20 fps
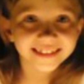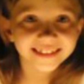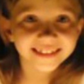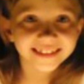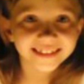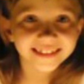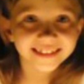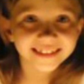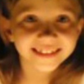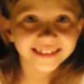
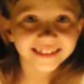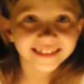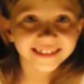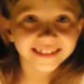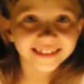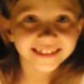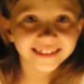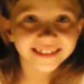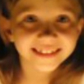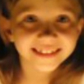
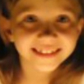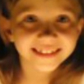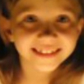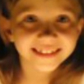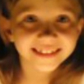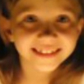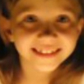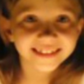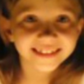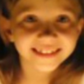
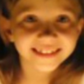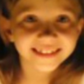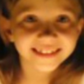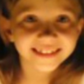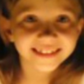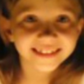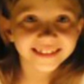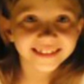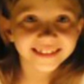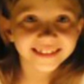
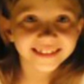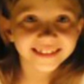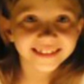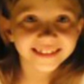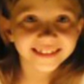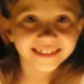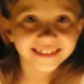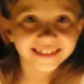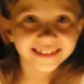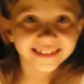
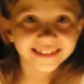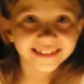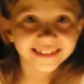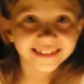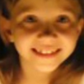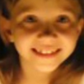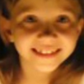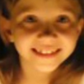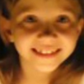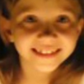
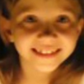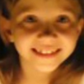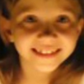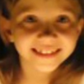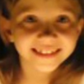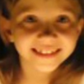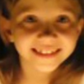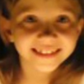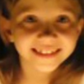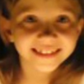
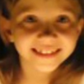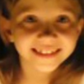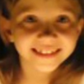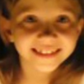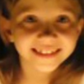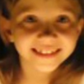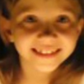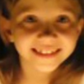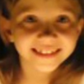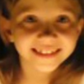
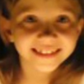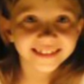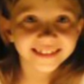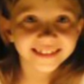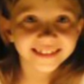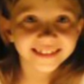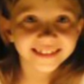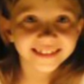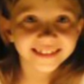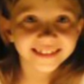
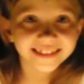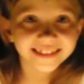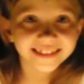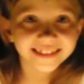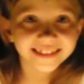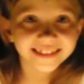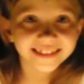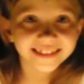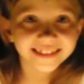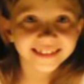
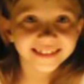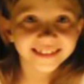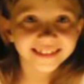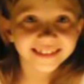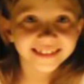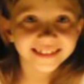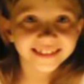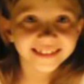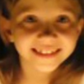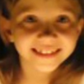
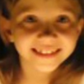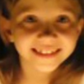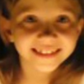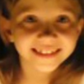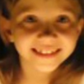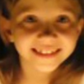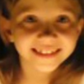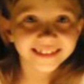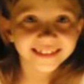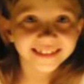
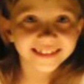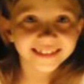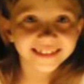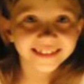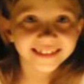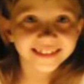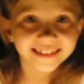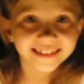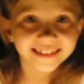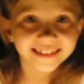
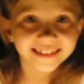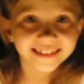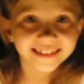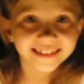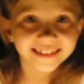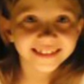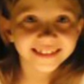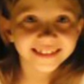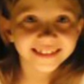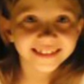
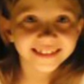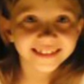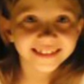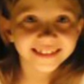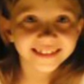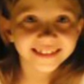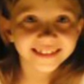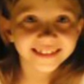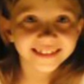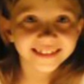
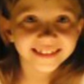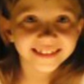[no speech]